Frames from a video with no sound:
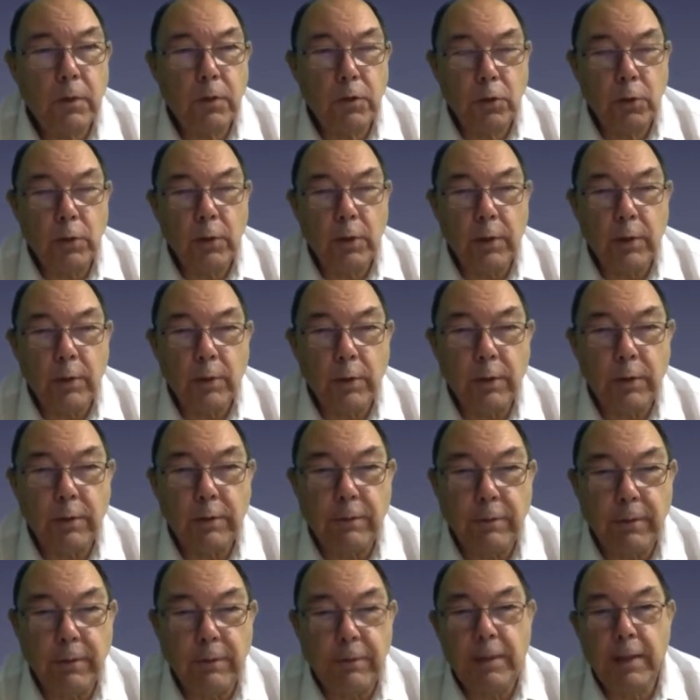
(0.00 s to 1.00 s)

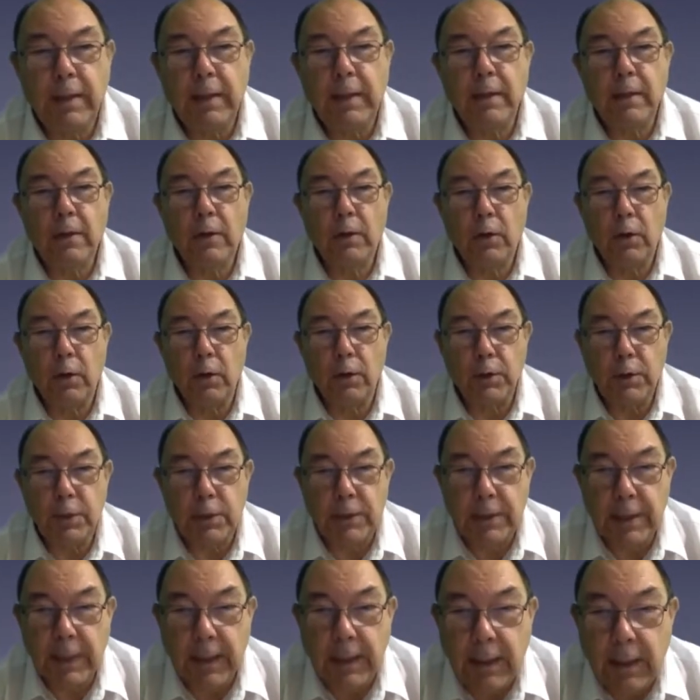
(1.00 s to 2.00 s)
2015,
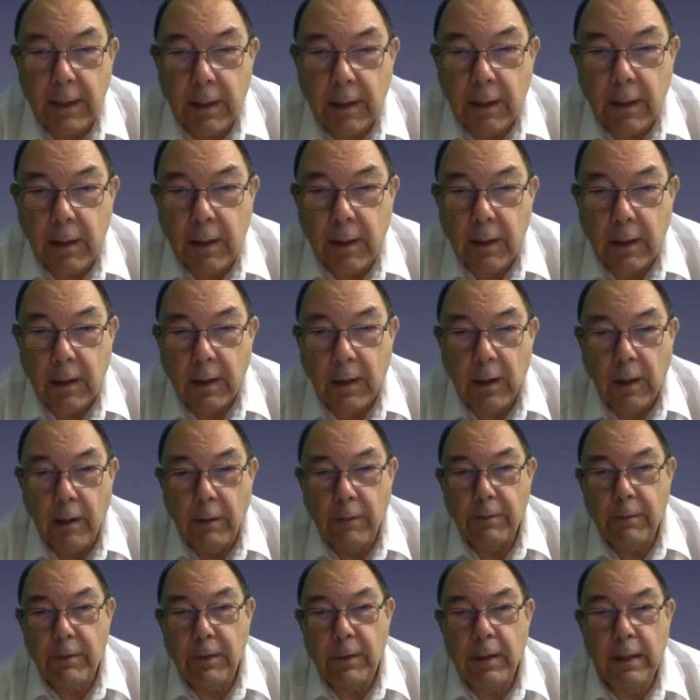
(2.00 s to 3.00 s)
courtesy
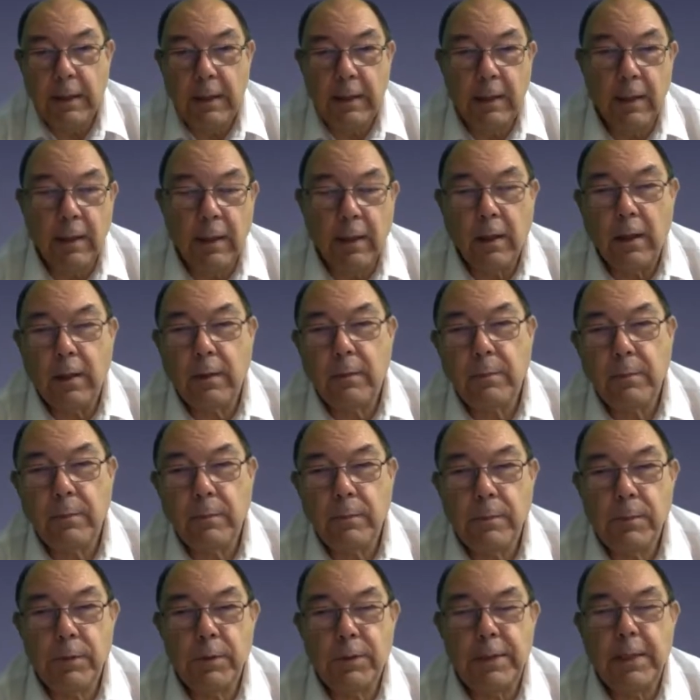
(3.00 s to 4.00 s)
of the
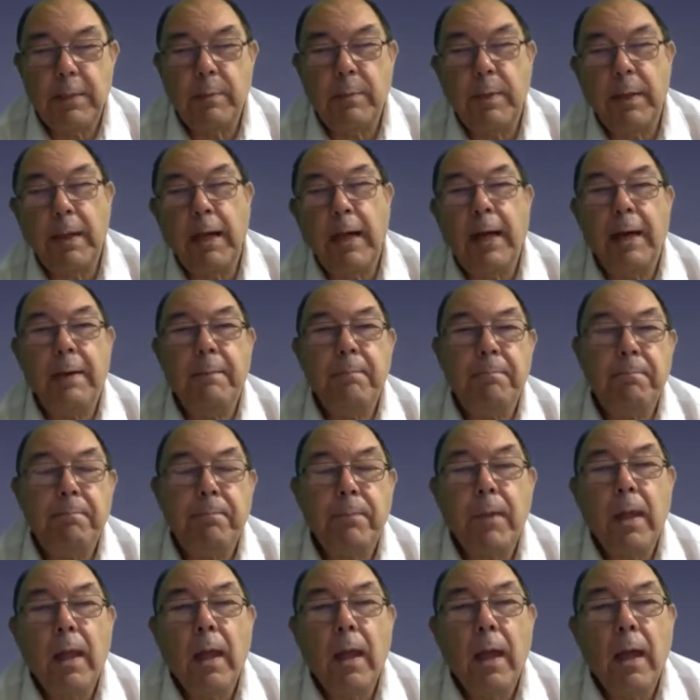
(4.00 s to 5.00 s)
CPI.
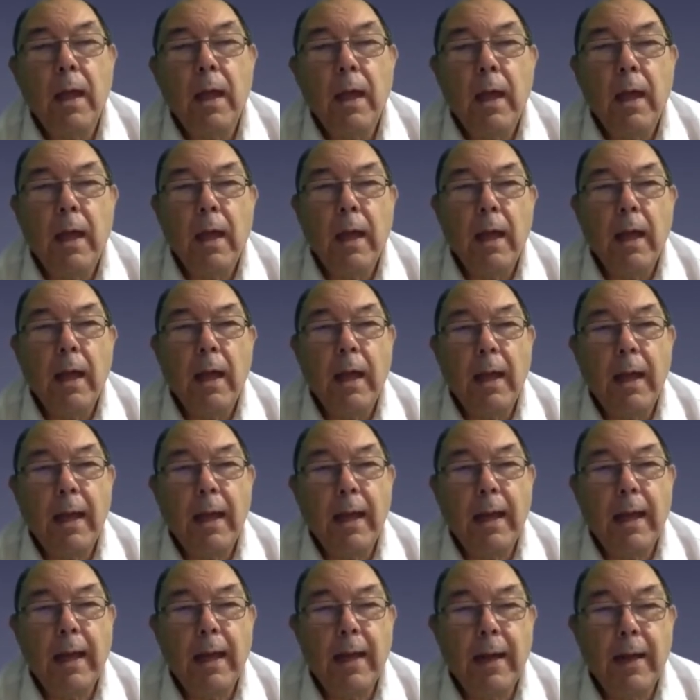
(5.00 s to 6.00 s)

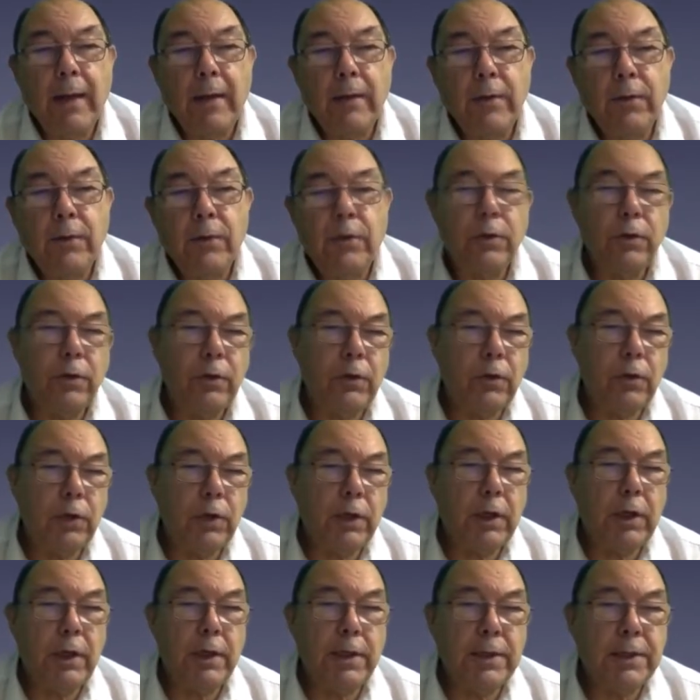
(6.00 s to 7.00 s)
And
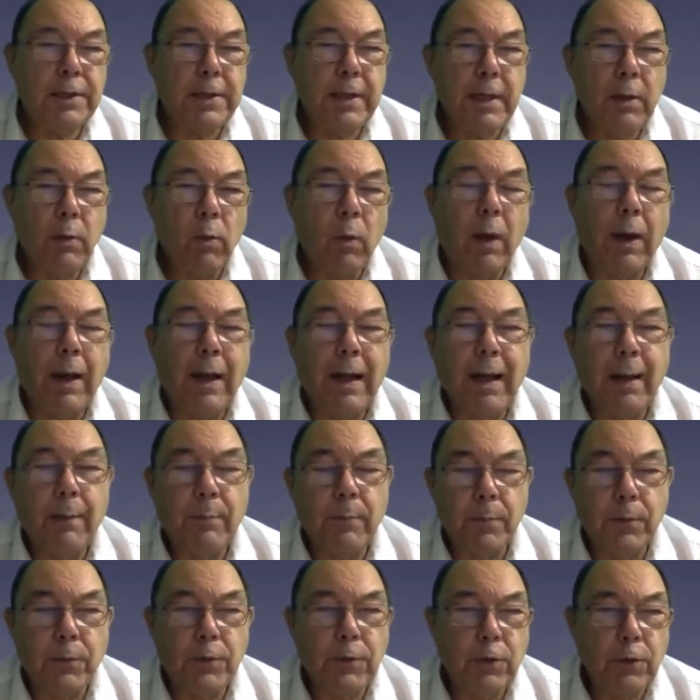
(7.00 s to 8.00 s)
you can see what
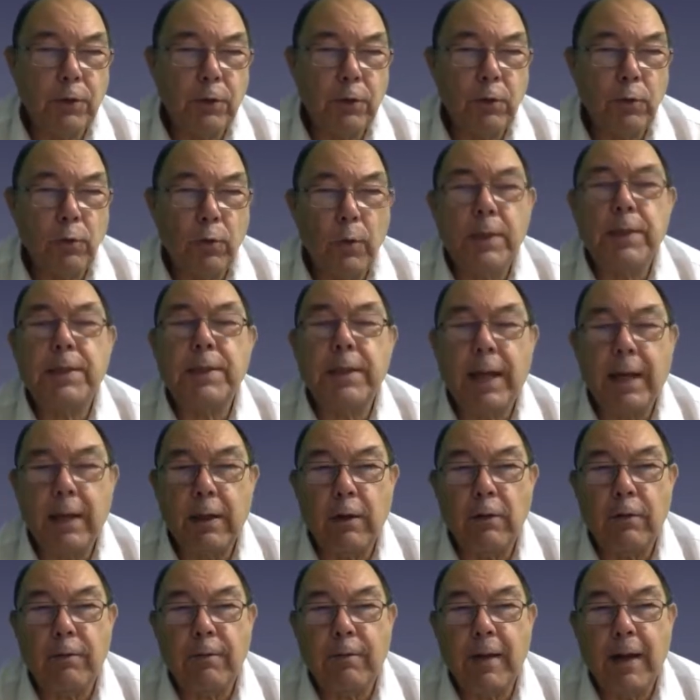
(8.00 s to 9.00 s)
happens to
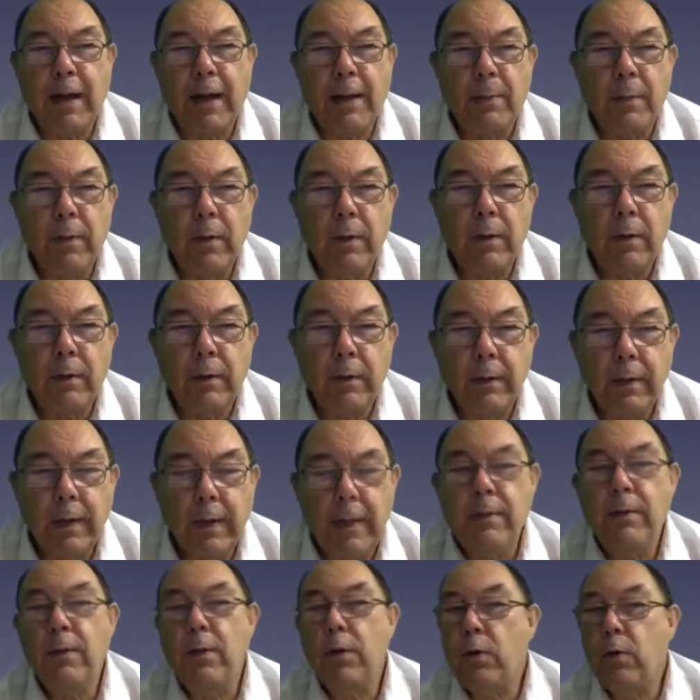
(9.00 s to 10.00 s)
recycled fibre
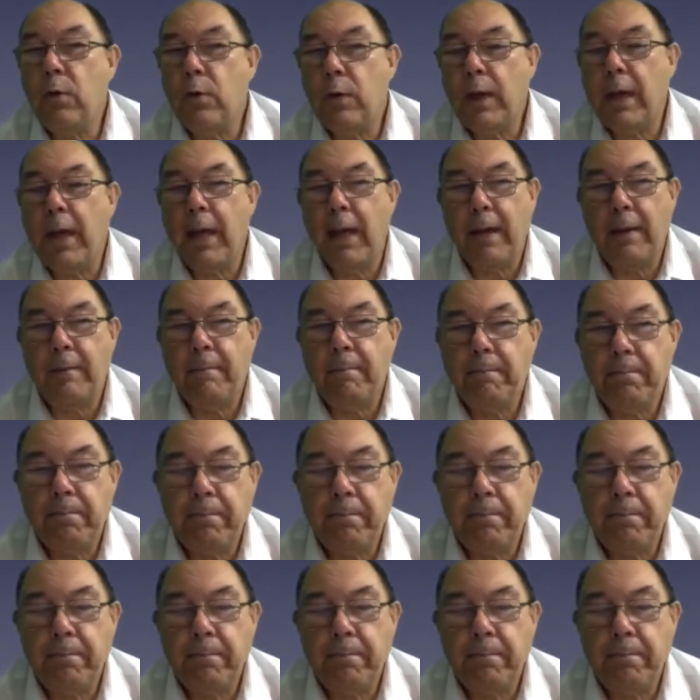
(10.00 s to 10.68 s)
in the UK.